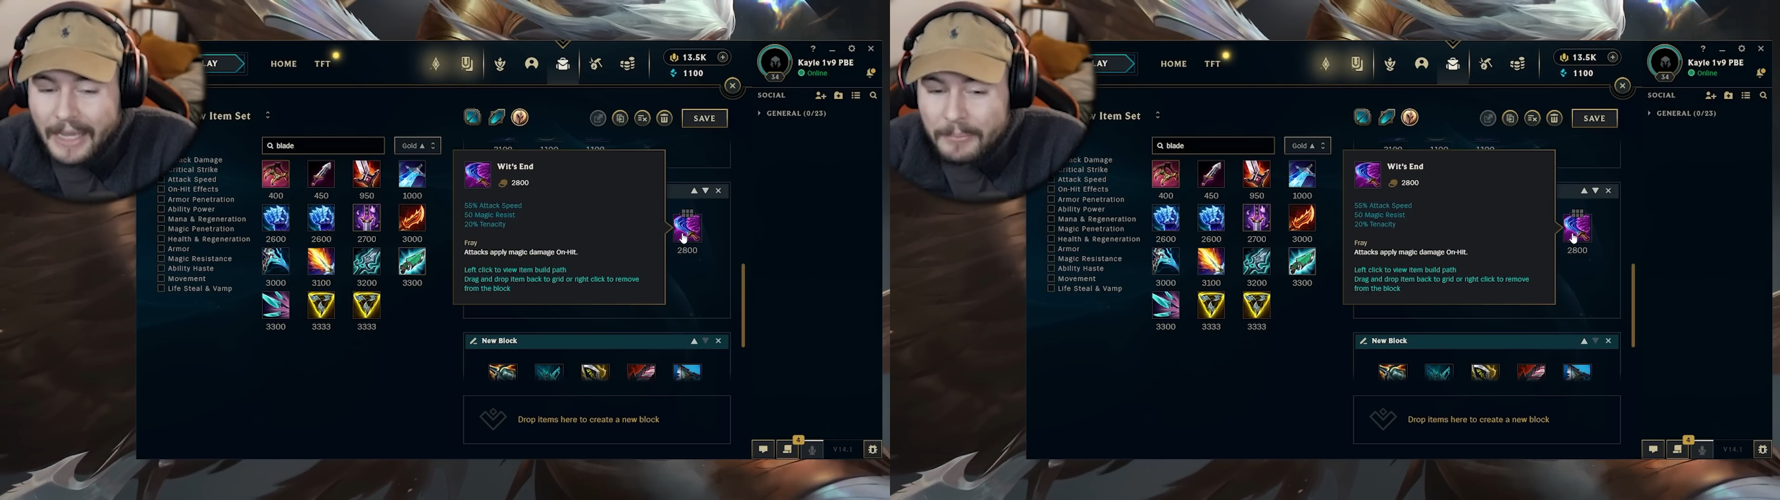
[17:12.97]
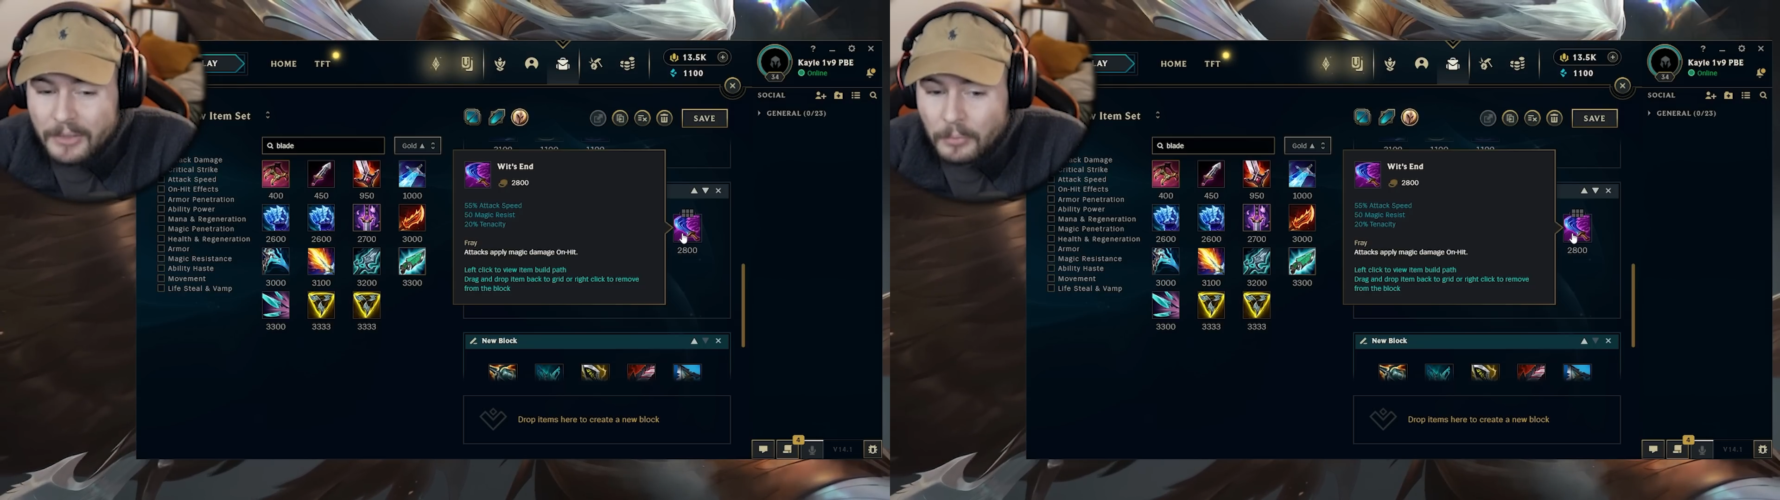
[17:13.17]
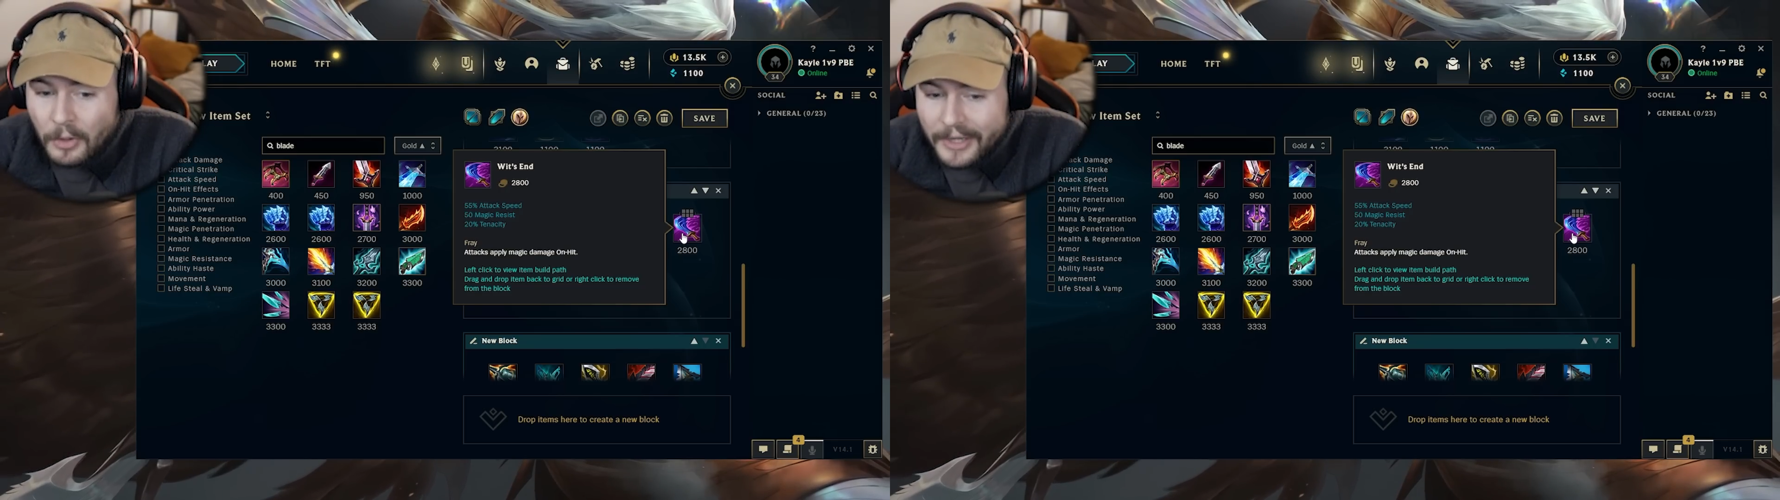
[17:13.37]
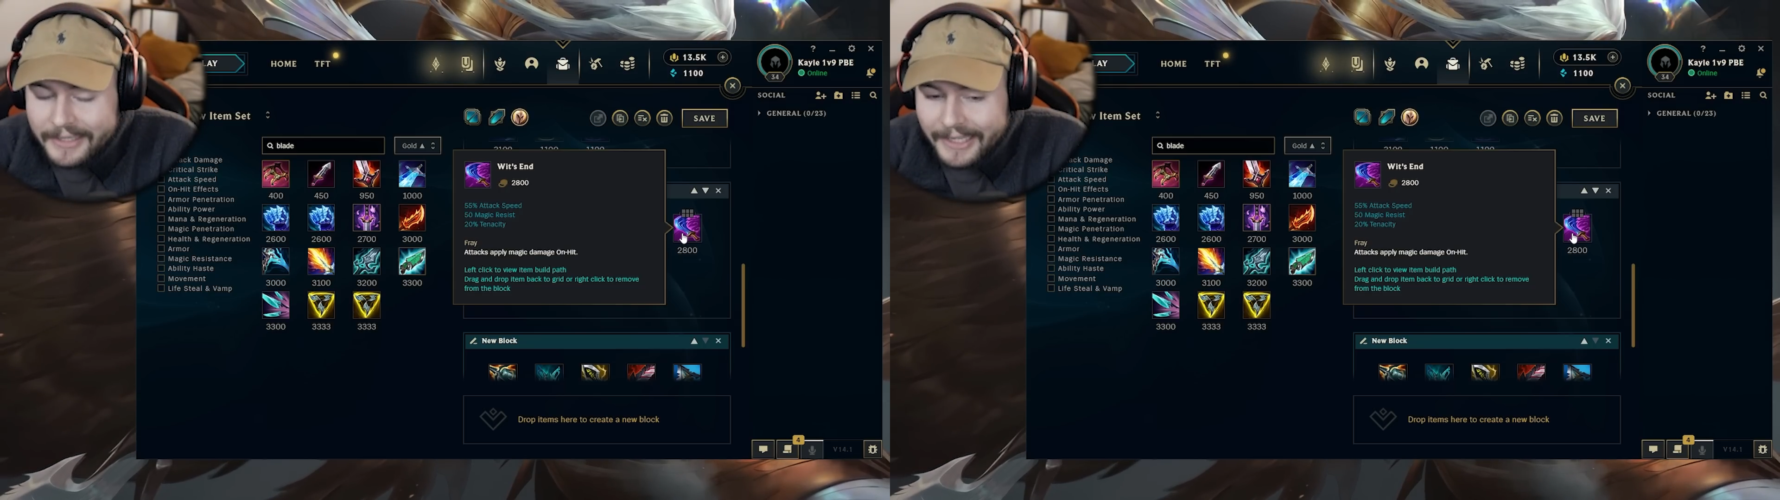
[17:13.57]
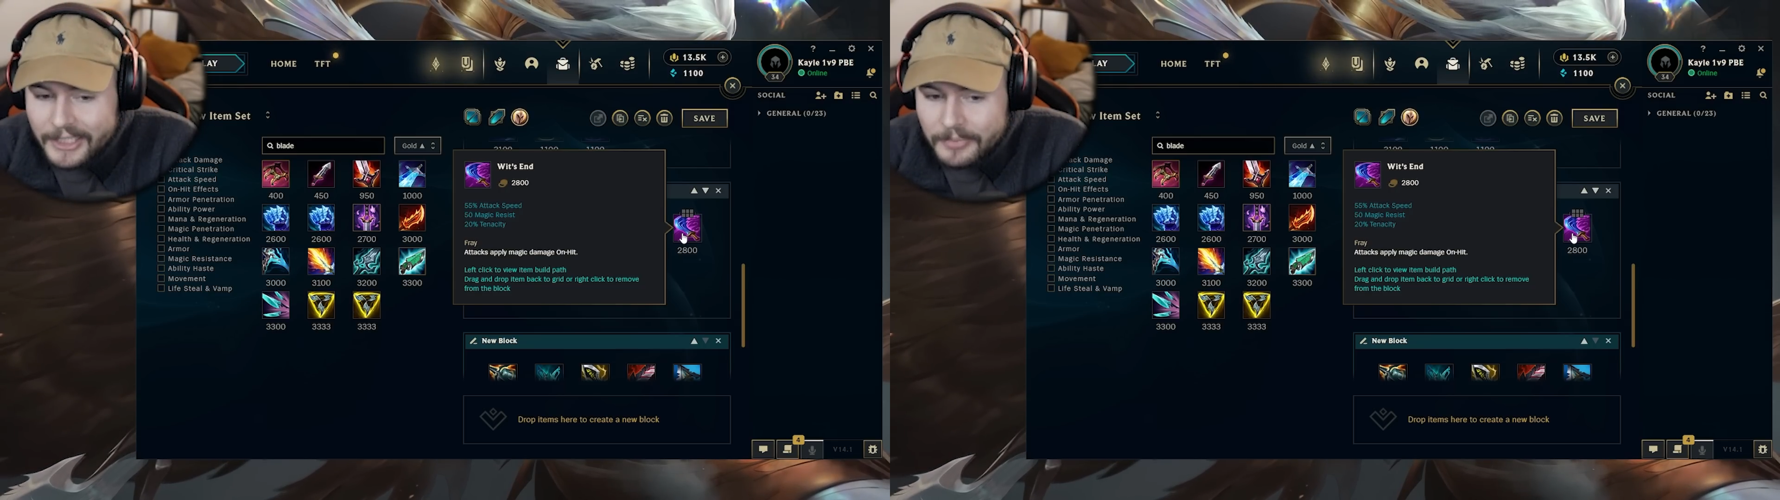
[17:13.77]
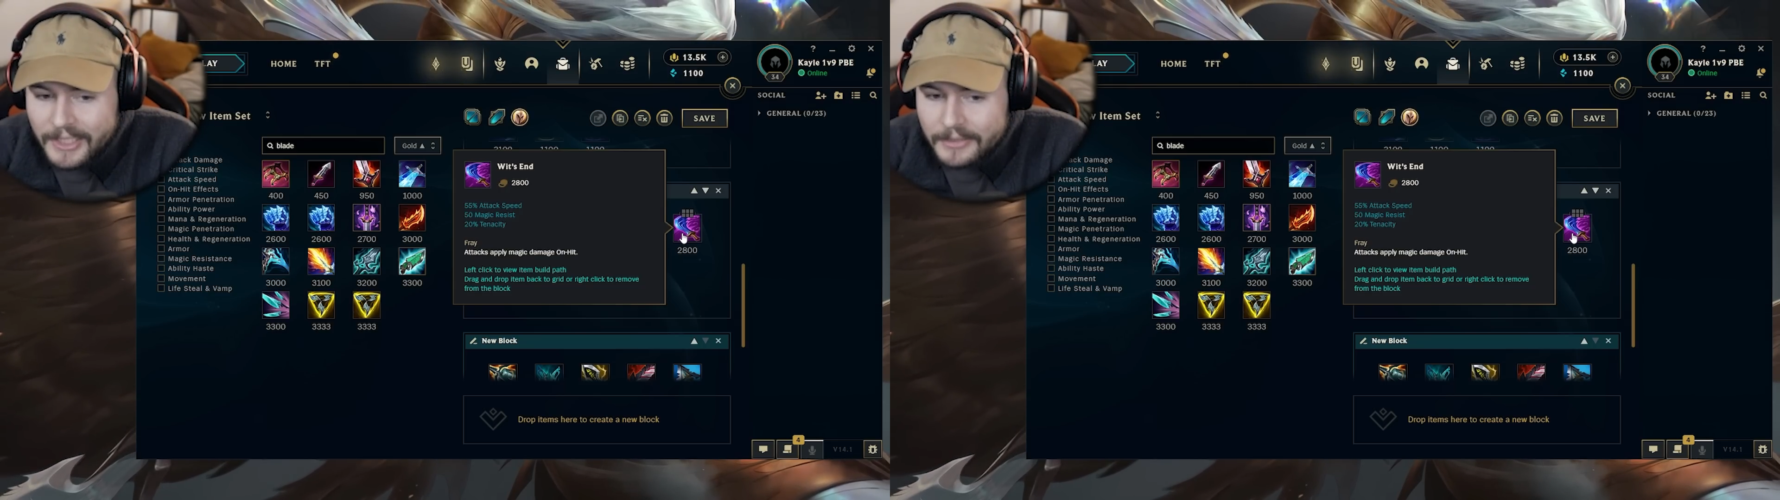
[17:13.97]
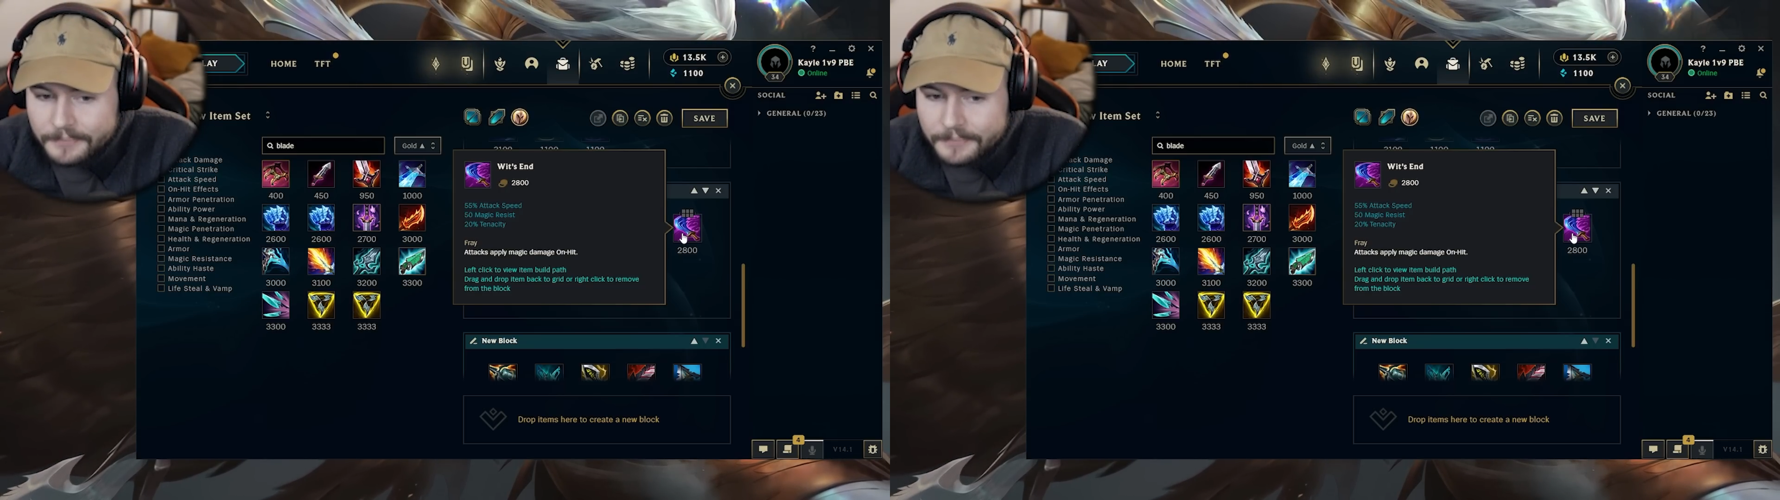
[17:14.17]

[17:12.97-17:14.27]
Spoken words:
bit more attack speed.